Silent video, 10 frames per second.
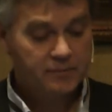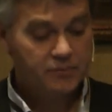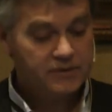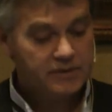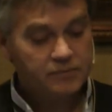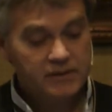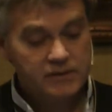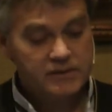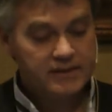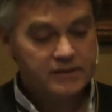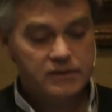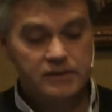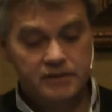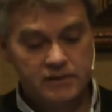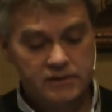but that means that
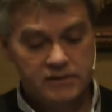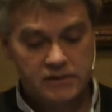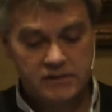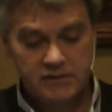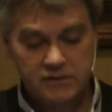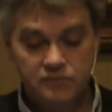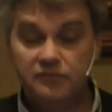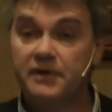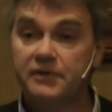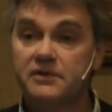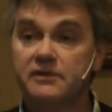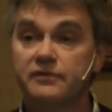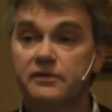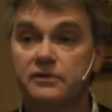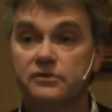this is very
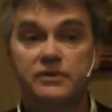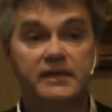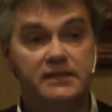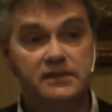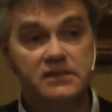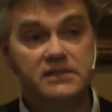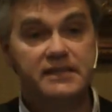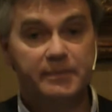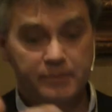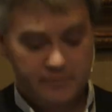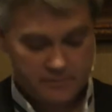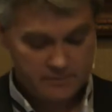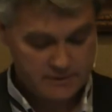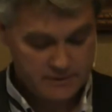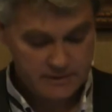difficult to get this step
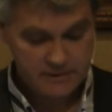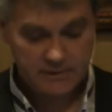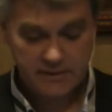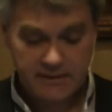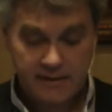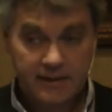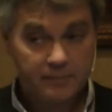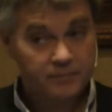done. And